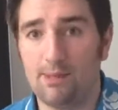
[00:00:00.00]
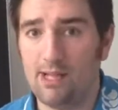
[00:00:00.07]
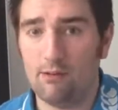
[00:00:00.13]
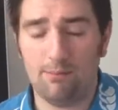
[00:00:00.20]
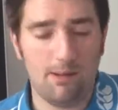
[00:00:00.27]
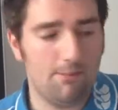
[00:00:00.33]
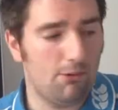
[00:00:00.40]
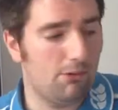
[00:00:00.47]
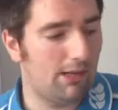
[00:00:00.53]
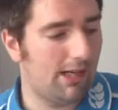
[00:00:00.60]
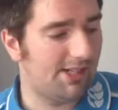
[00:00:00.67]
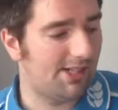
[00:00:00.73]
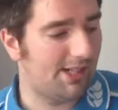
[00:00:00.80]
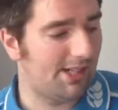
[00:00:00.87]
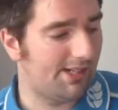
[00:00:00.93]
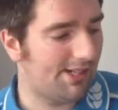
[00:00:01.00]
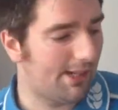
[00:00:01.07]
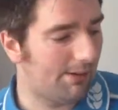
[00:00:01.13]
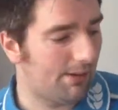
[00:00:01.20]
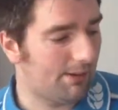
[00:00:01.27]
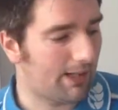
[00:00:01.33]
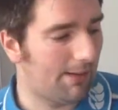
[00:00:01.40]
But there'll be more listed,
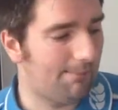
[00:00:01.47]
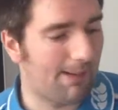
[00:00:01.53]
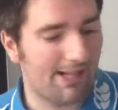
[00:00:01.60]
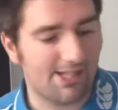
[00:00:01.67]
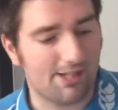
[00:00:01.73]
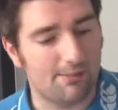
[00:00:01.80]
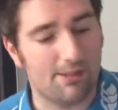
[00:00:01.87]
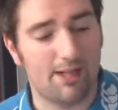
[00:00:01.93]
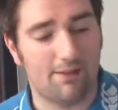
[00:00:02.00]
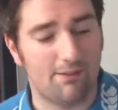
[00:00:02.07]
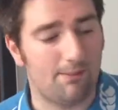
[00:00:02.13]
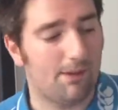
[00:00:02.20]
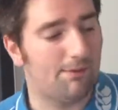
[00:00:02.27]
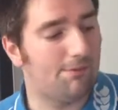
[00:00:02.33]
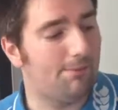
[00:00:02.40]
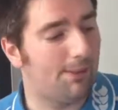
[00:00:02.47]
so I'll come back to them another month.